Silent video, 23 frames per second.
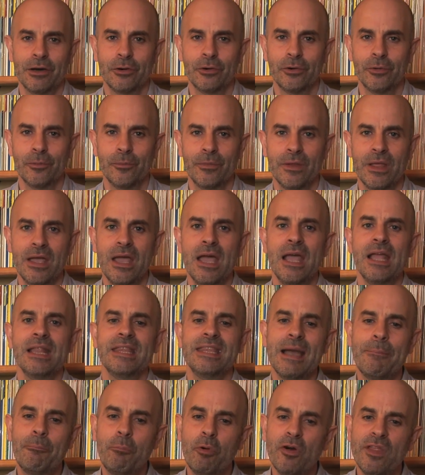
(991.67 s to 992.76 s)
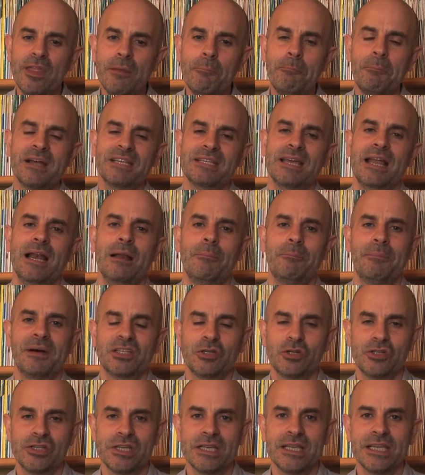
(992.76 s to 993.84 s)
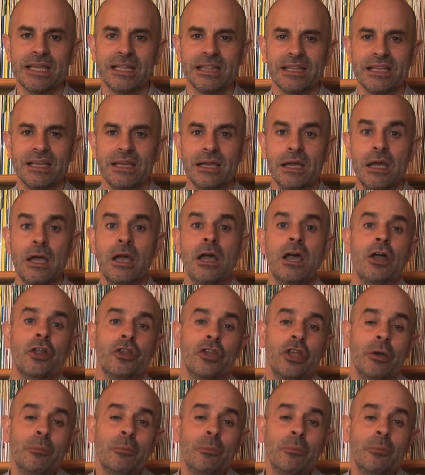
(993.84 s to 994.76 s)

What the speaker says: others are still trying to master 2- and 3-letter words,